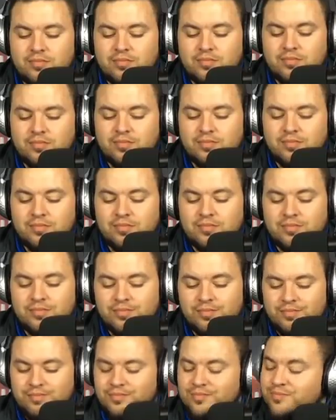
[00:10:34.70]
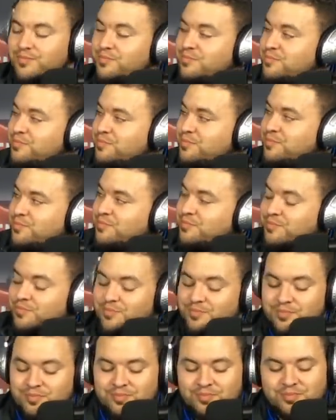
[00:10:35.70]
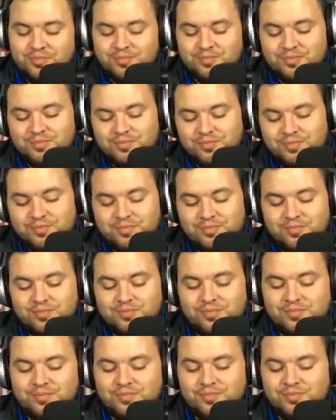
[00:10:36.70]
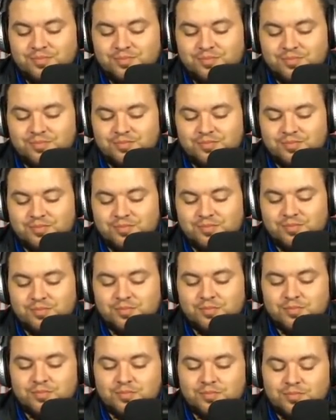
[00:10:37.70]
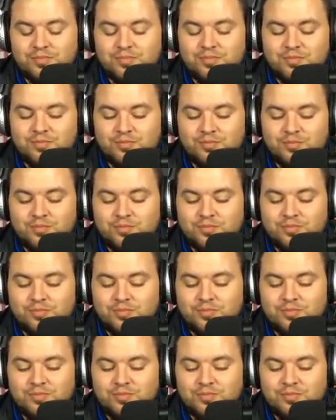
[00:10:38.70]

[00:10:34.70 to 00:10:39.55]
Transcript: The person shown says nothing.